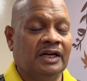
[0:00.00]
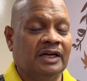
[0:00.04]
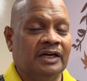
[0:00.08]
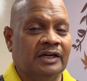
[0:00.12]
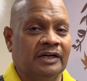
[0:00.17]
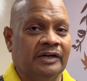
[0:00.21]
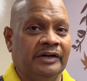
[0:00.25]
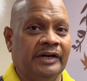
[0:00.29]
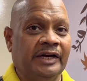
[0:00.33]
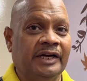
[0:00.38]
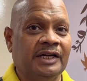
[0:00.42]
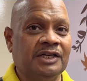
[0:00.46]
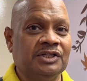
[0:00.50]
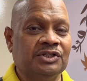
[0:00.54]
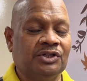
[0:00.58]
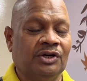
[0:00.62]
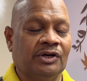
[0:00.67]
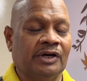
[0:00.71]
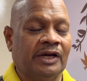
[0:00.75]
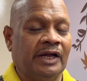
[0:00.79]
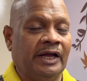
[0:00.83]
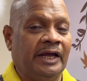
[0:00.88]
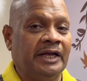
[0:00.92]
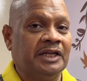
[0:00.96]
Dates
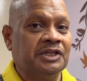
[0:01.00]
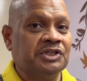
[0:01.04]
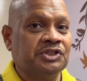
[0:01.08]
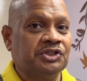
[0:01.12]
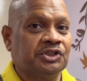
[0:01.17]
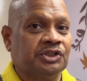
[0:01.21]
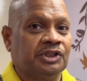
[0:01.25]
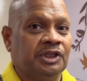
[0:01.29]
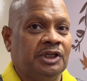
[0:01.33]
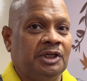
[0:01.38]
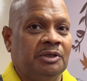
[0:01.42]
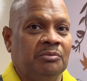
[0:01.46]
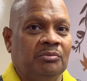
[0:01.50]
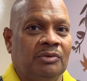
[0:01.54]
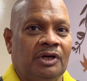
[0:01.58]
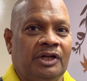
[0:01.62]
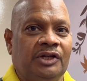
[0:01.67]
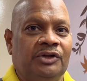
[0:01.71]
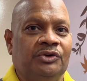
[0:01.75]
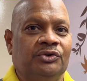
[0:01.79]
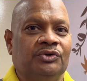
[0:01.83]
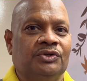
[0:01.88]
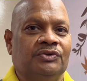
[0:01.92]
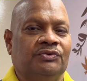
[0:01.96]
are extremely
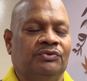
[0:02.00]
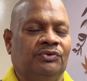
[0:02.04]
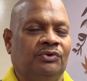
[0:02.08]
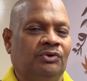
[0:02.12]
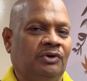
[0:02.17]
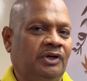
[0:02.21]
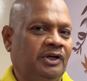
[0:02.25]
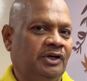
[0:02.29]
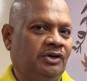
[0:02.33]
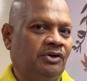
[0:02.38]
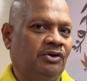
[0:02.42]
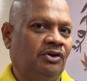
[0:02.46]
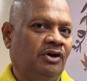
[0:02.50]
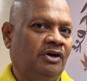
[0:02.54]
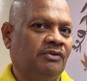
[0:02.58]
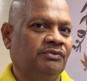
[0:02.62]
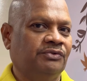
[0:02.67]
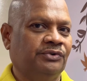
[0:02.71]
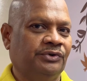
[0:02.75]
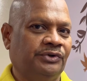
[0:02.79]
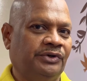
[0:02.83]
useful in raw food